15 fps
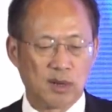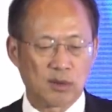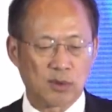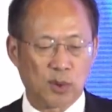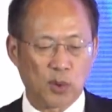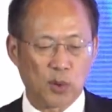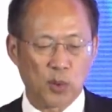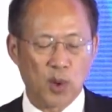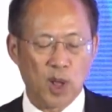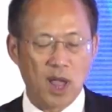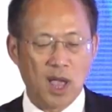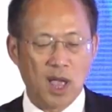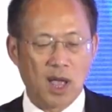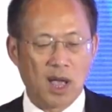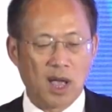So
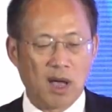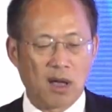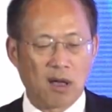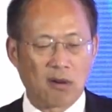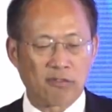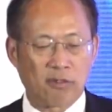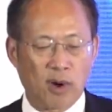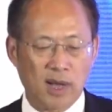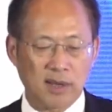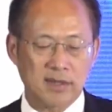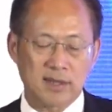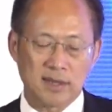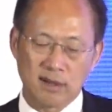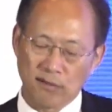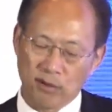for
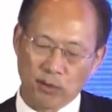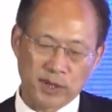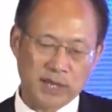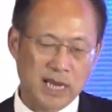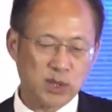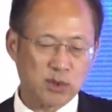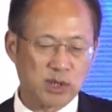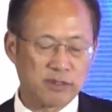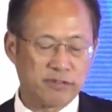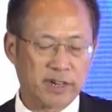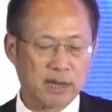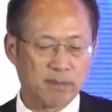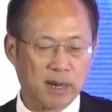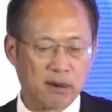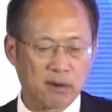us, well, we can't do
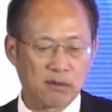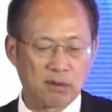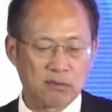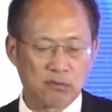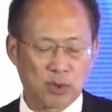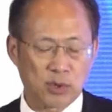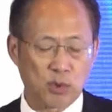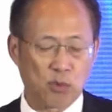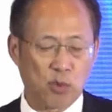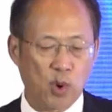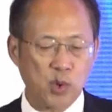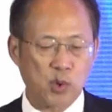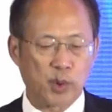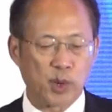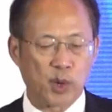anything about what's the
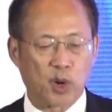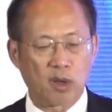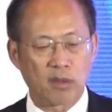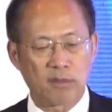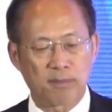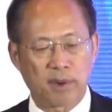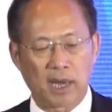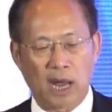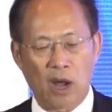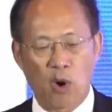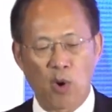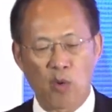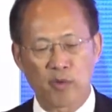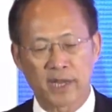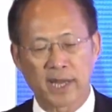war going on, but I
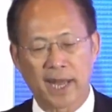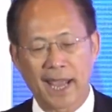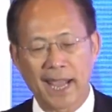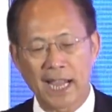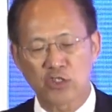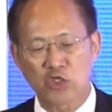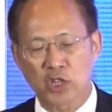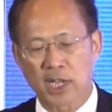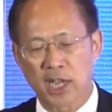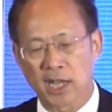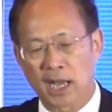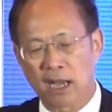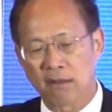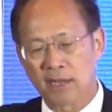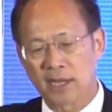hope we can
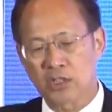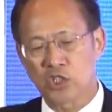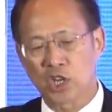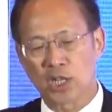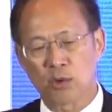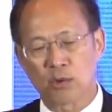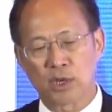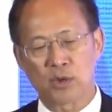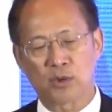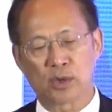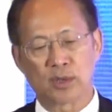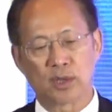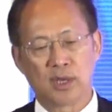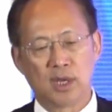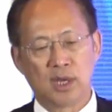educate our next
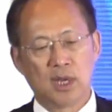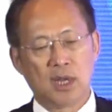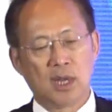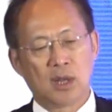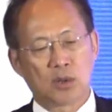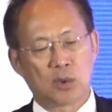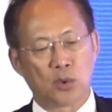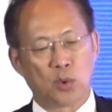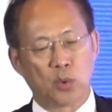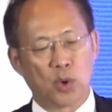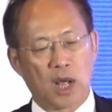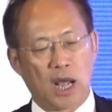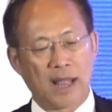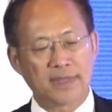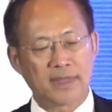generation
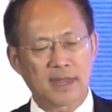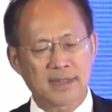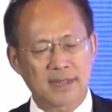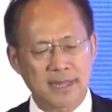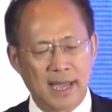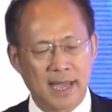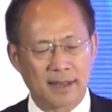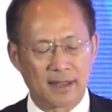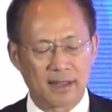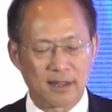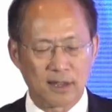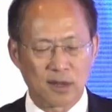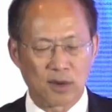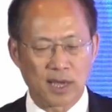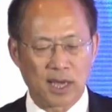to understand,
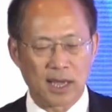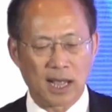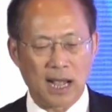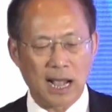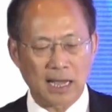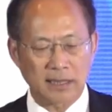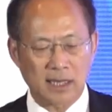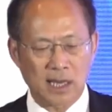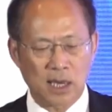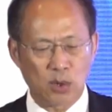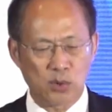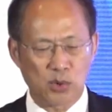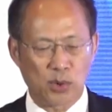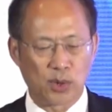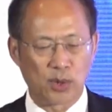okay, other
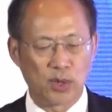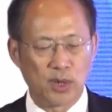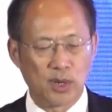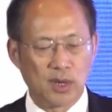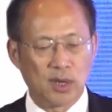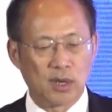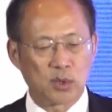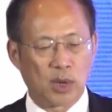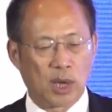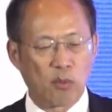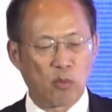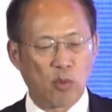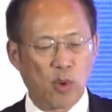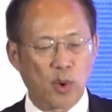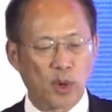culture, to
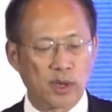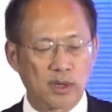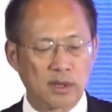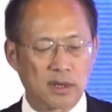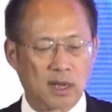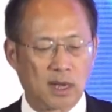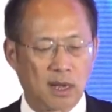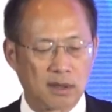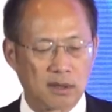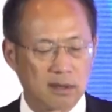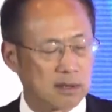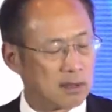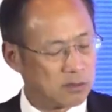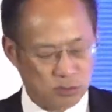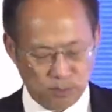avoid
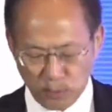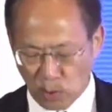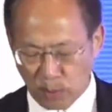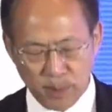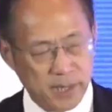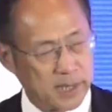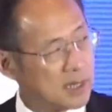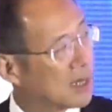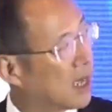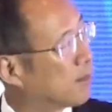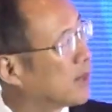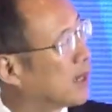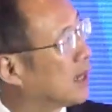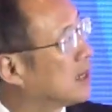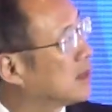the small print
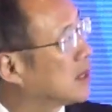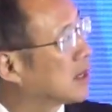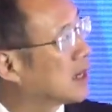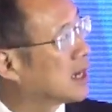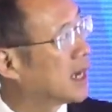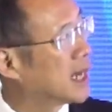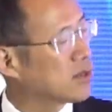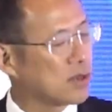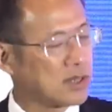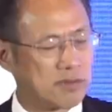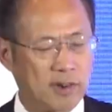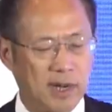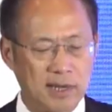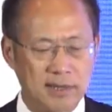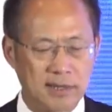up there, the clash of
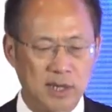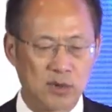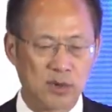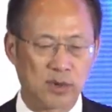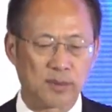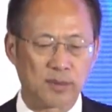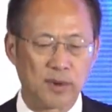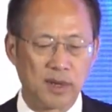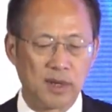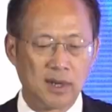civilization,